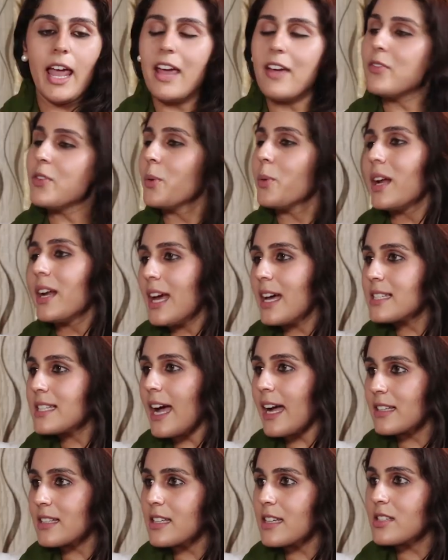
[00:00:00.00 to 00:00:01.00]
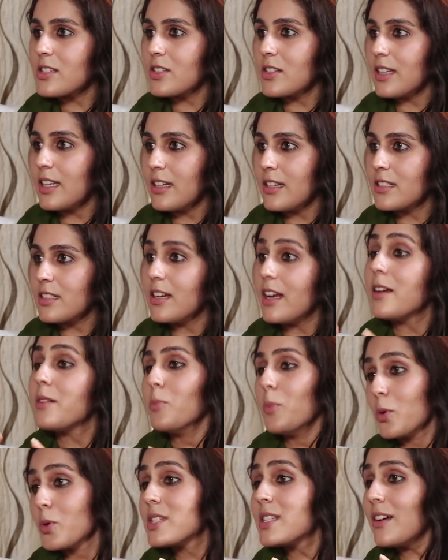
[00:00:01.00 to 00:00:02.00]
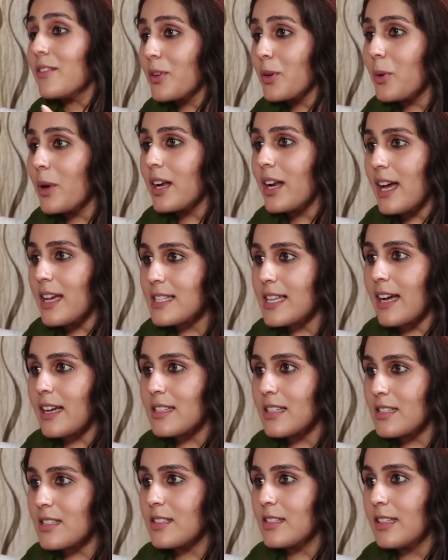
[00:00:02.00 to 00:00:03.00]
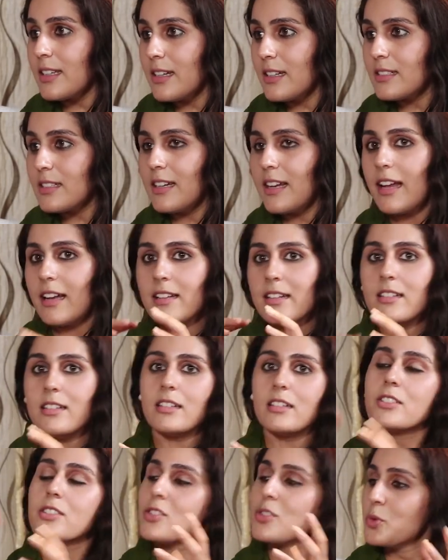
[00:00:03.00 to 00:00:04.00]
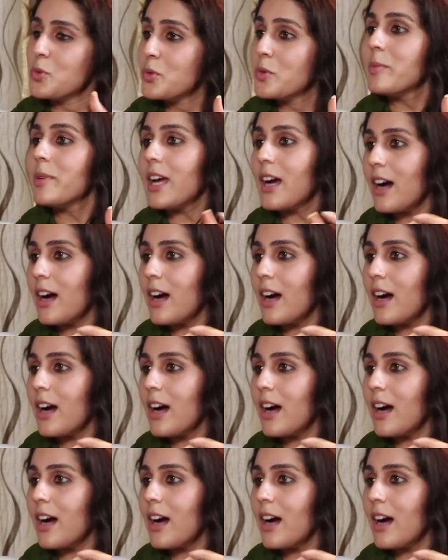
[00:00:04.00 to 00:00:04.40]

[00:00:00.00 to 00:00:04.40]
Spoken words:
Everyone has access to the internet. Most everyone has access to the internet. It will soon be